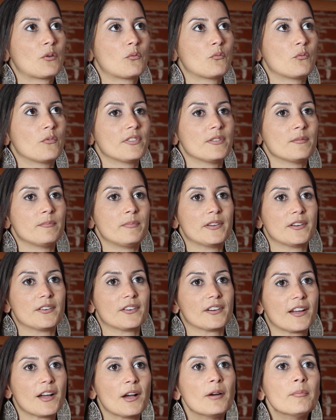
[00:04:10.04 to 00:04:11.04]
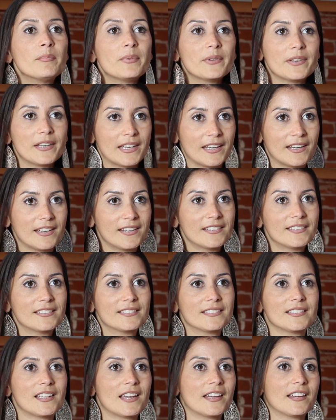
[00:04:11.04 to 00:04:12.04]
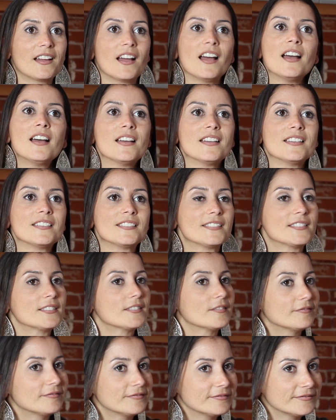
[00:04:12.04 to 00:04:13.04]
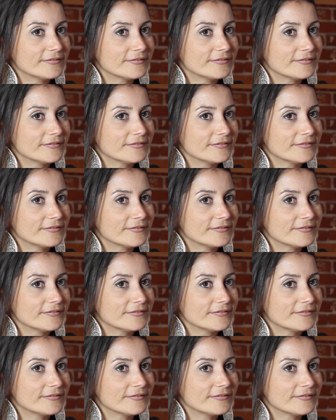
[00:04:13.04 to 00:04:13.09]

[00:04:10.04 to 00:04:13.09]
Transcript: With a bigger company like us,